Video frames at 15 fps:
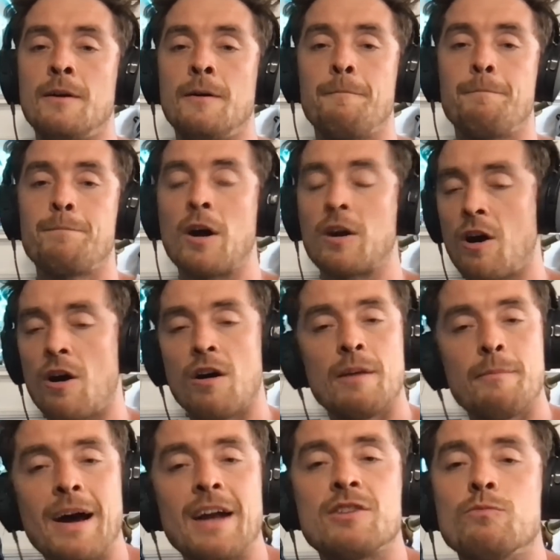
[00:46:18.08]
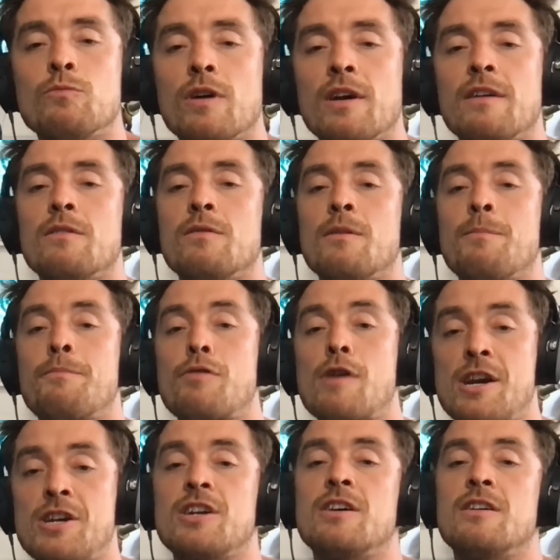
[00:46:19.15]
I can't imagine the
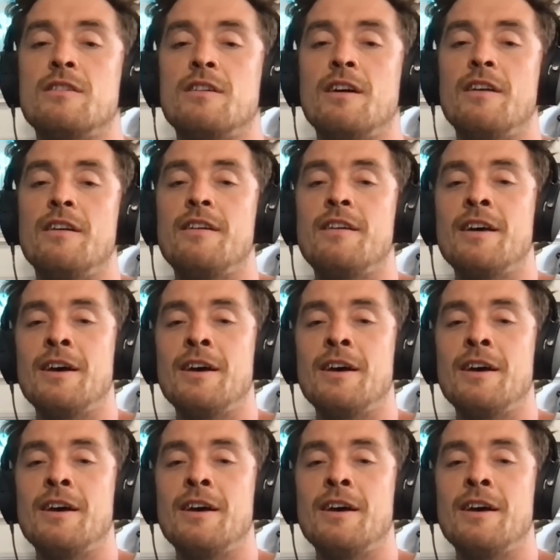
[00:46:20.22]
pressure and